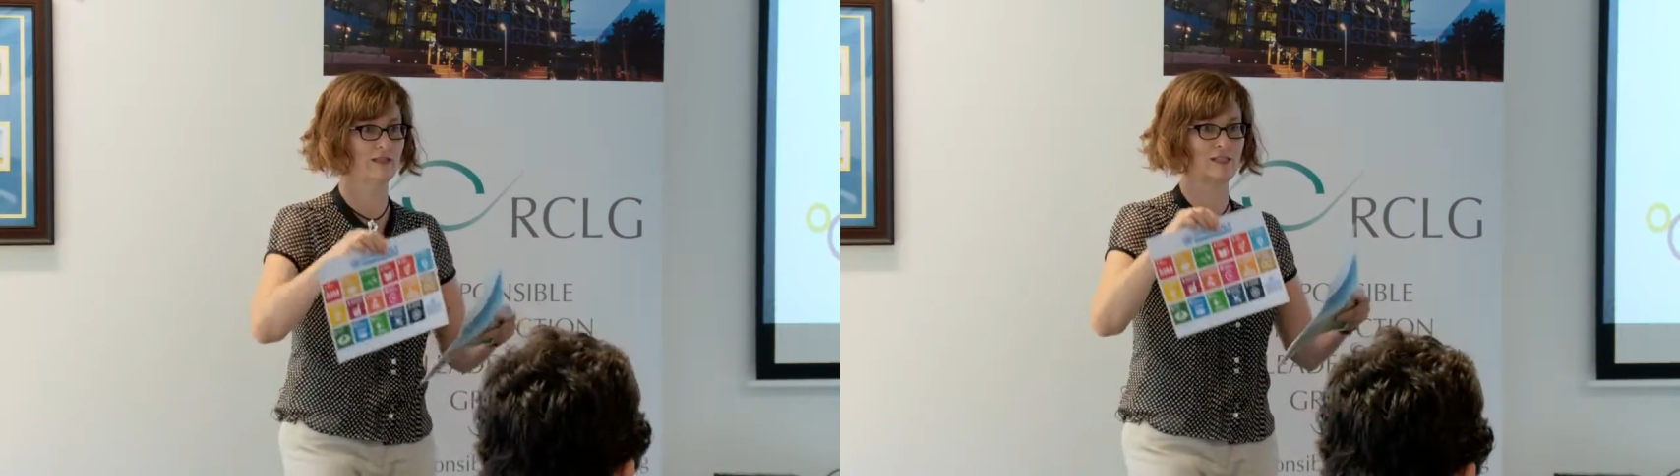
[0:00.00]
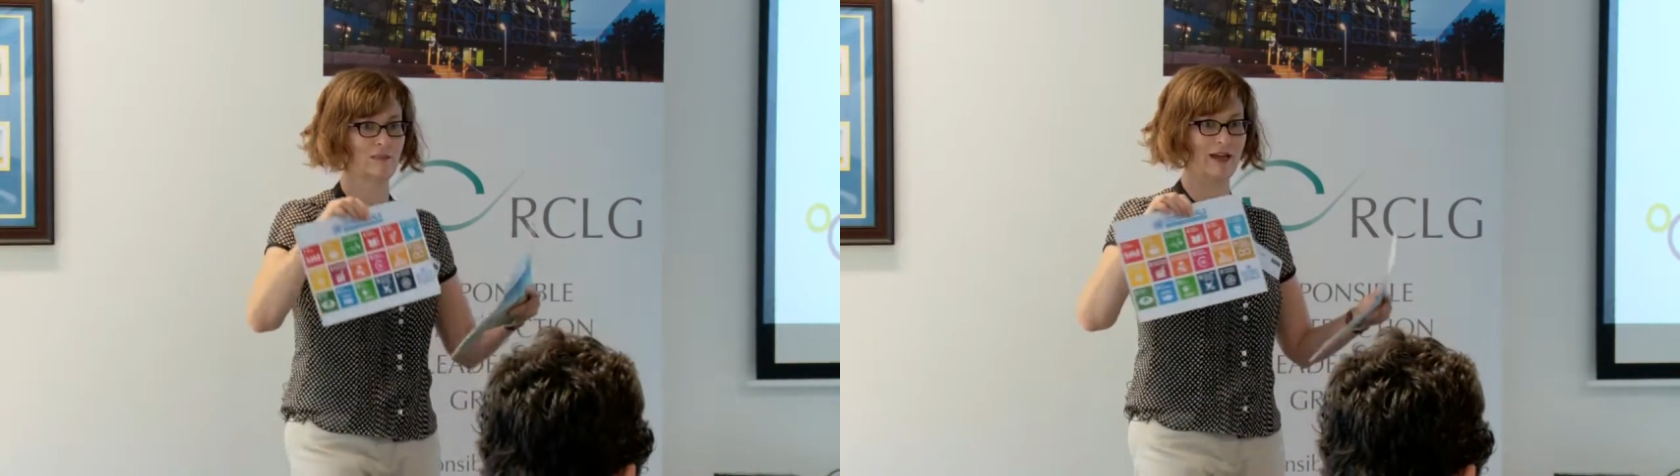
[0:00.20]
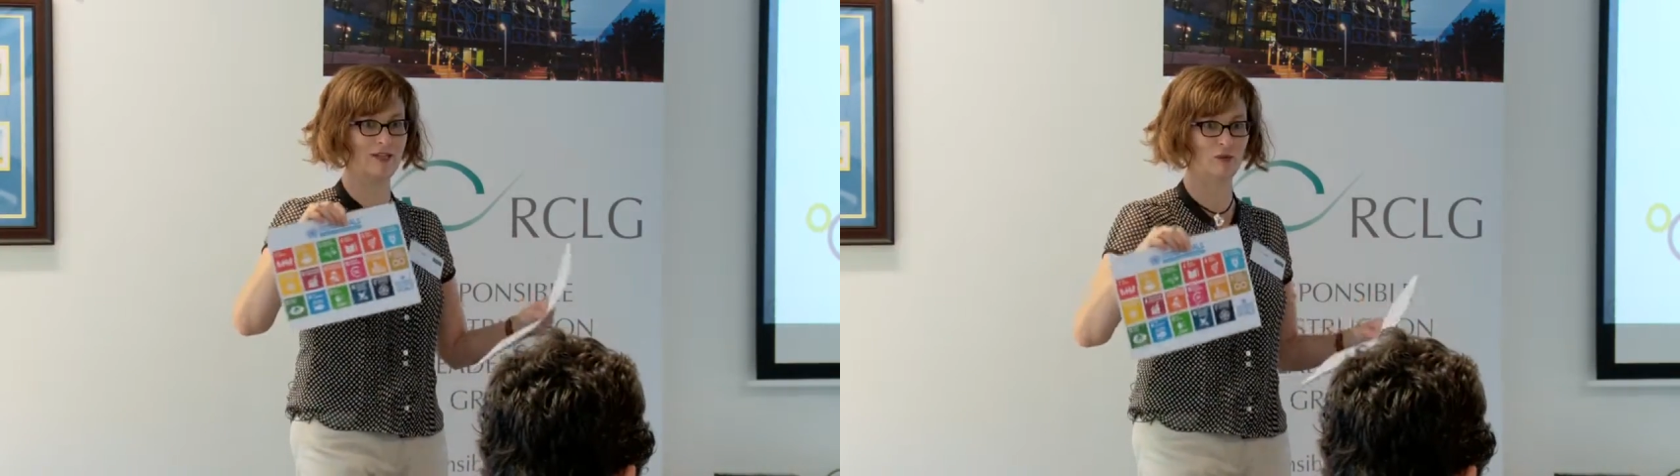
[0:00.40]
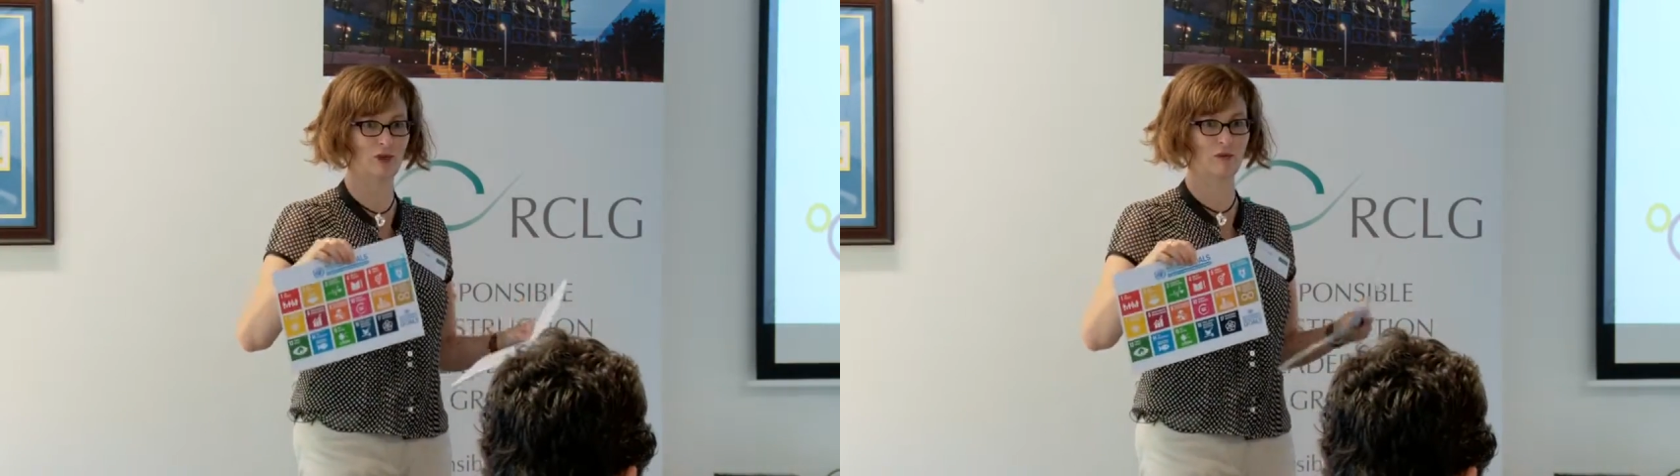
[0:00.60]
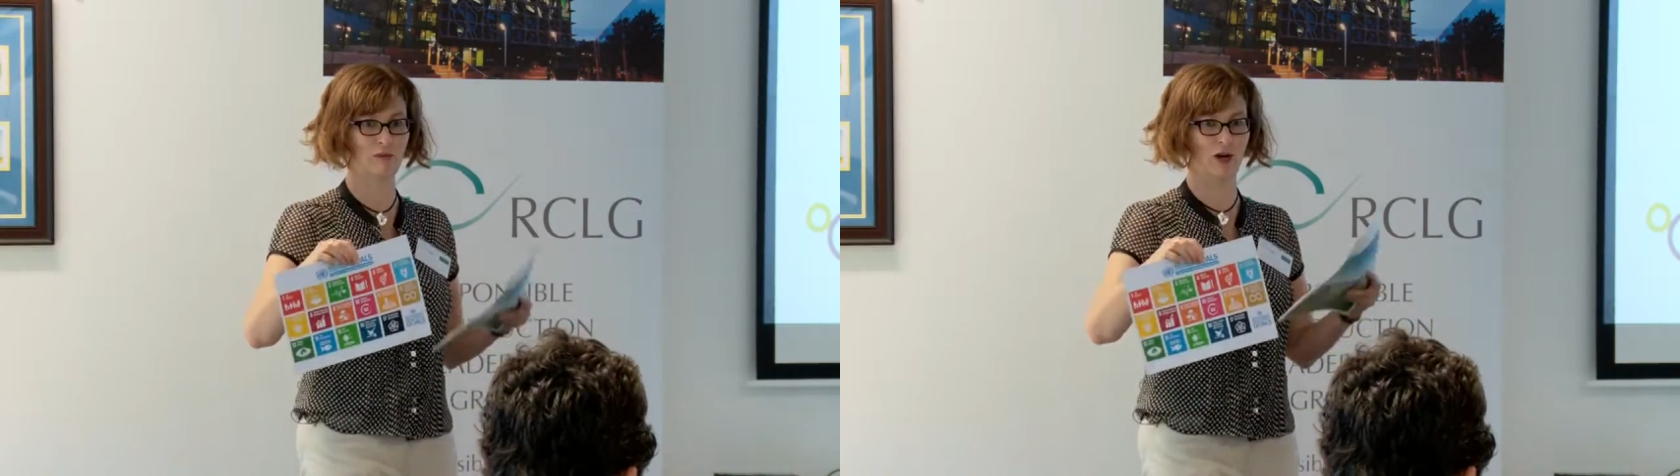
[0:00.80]
a space
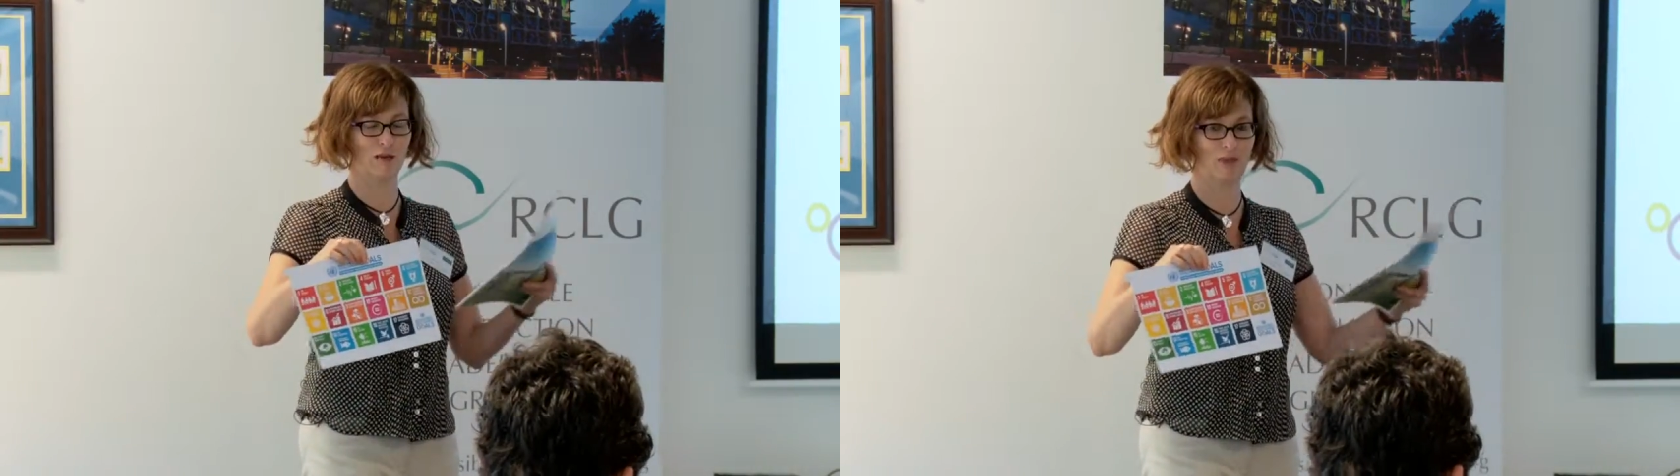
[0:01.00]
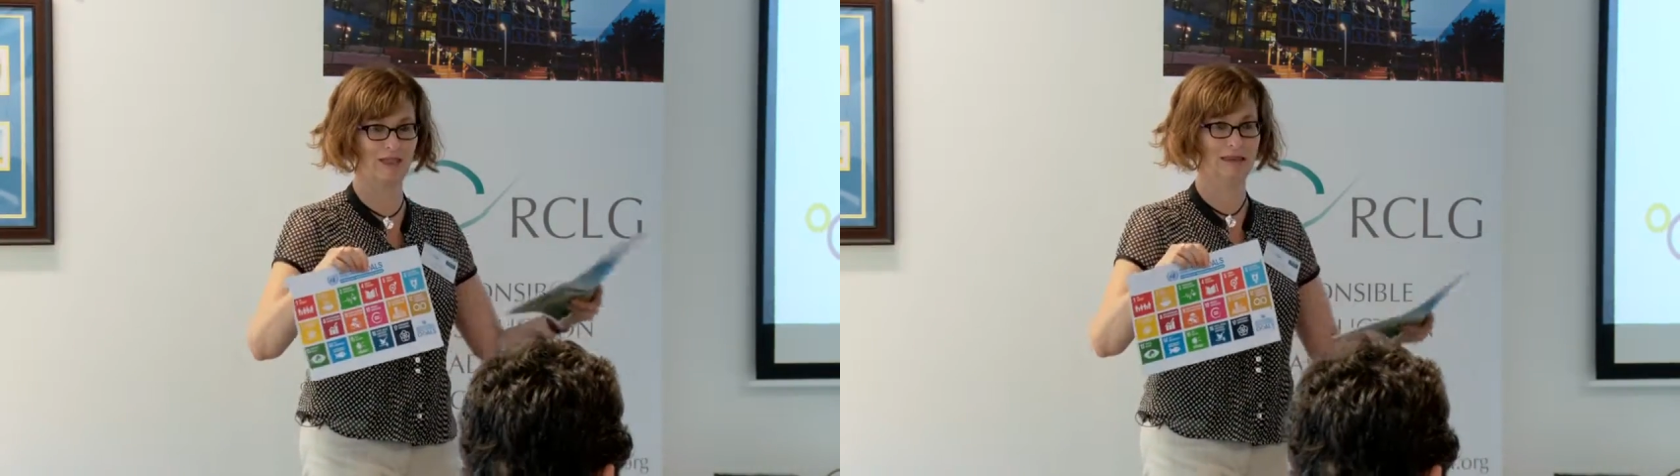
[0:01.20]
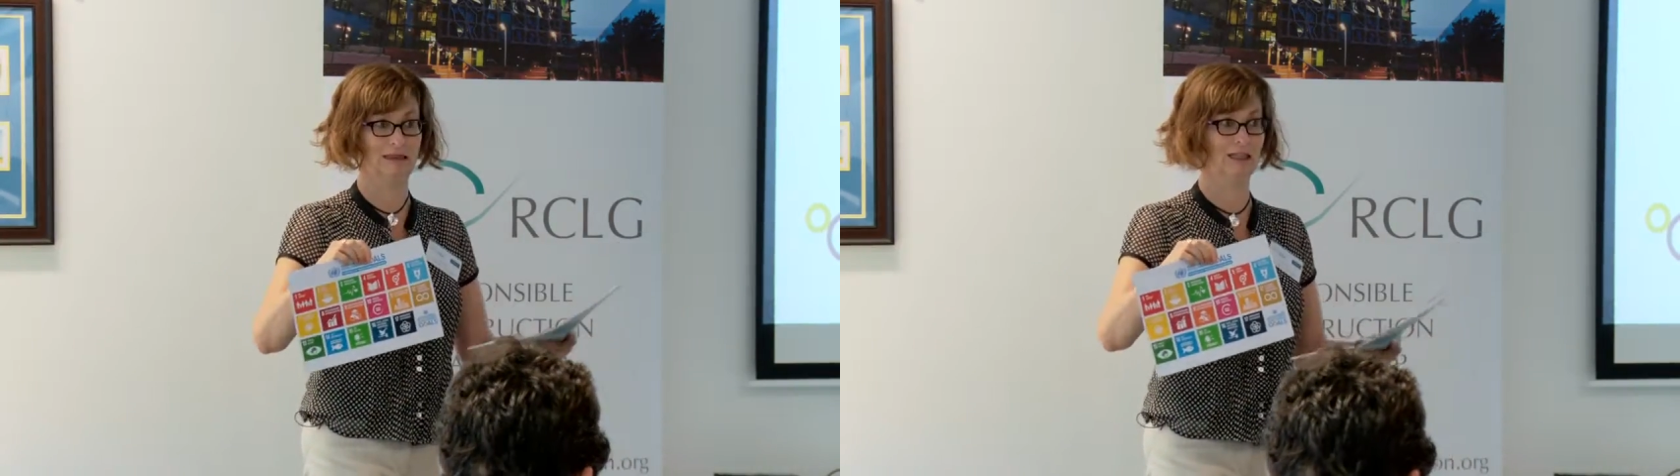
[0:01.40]
where we might be